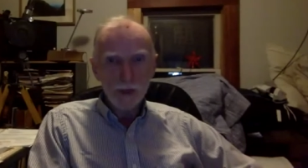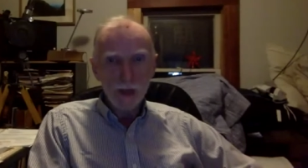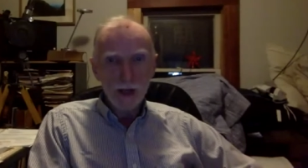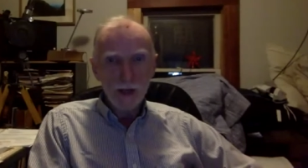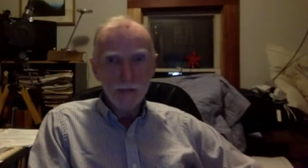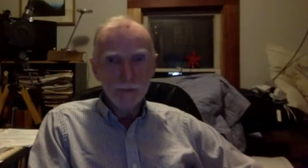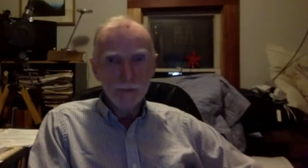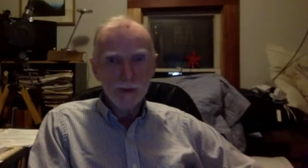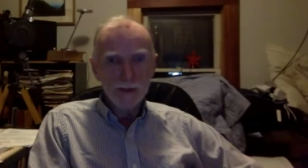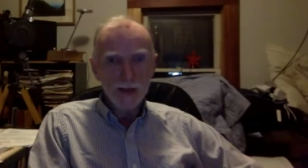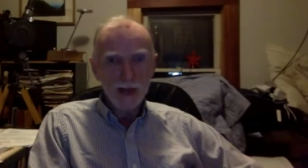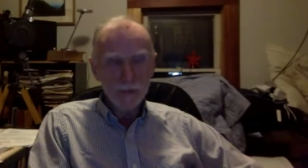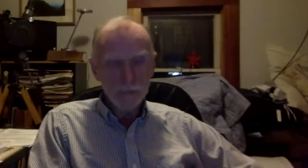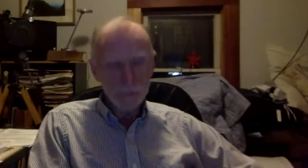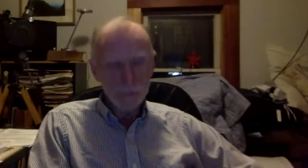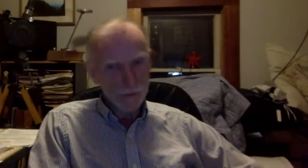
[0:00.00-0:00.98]
I'm an
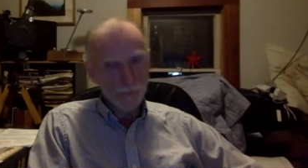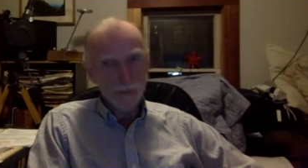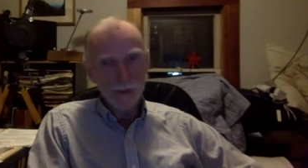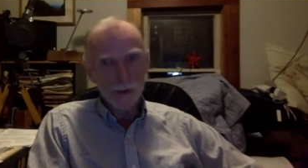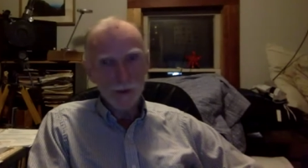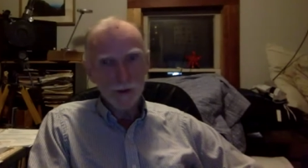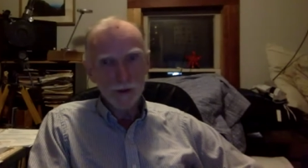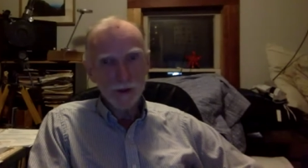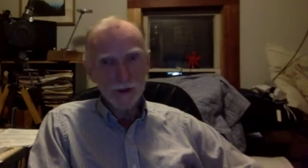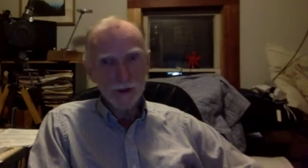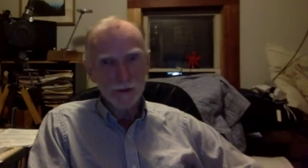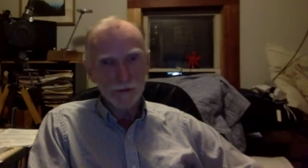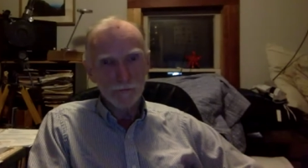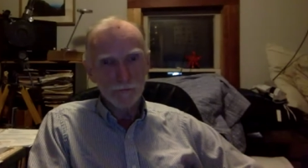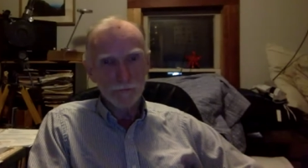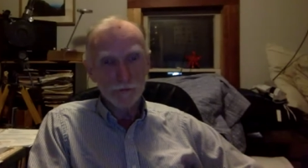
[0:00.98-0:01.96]
adoptive parent
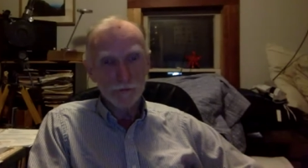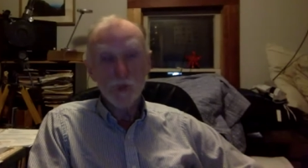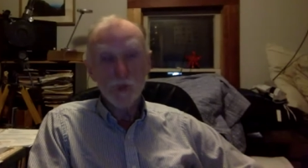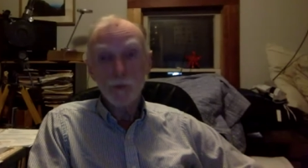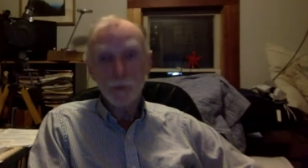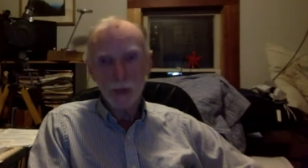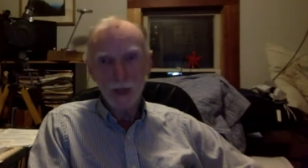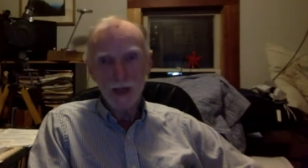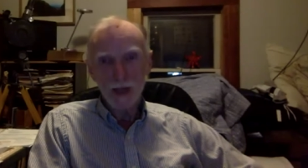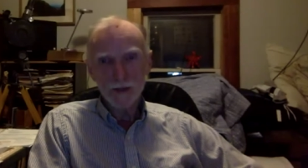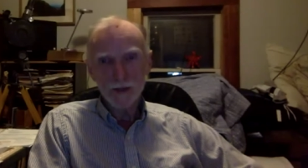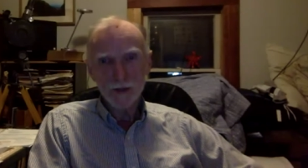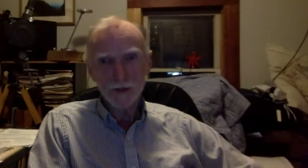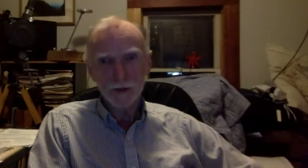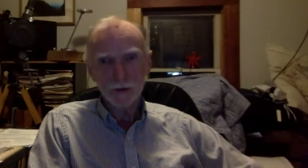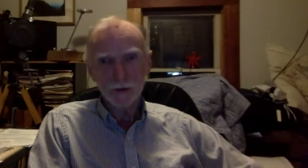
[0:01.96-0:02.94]
of two Black
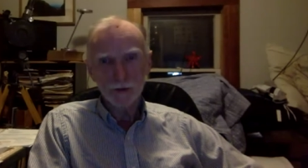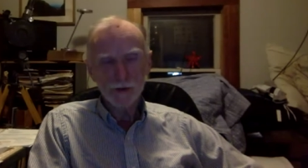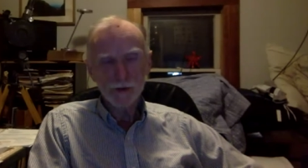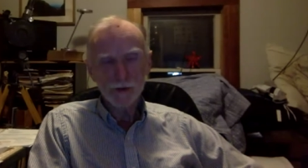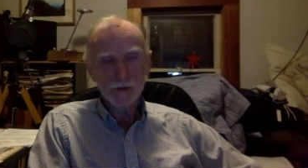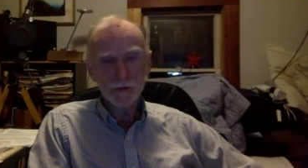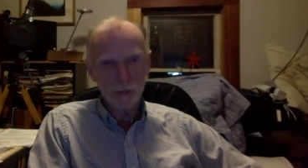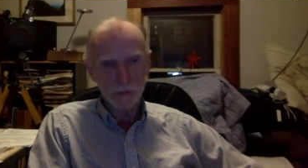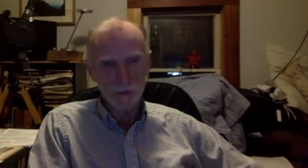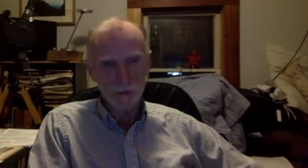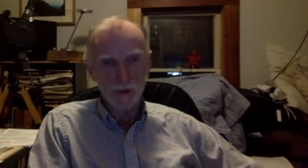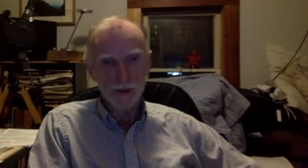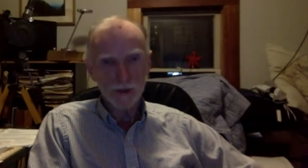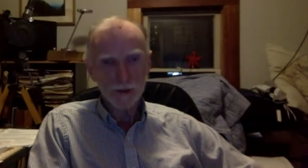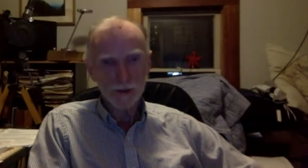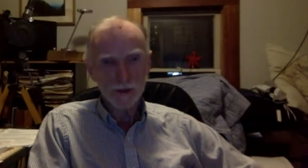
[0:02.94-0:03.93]
children who I
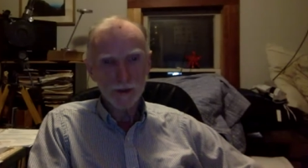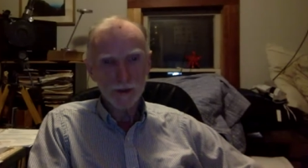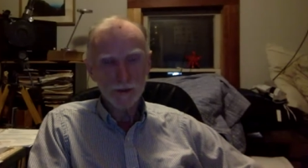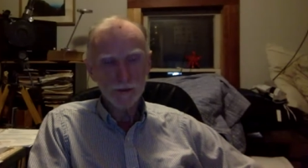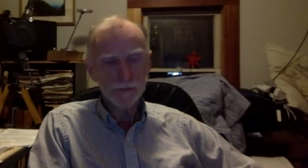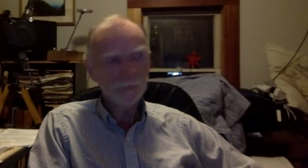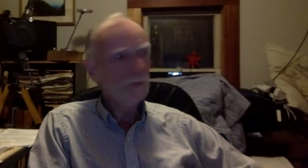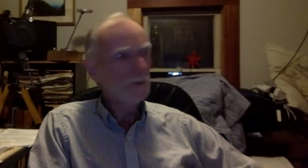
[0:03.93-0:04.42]
raised here,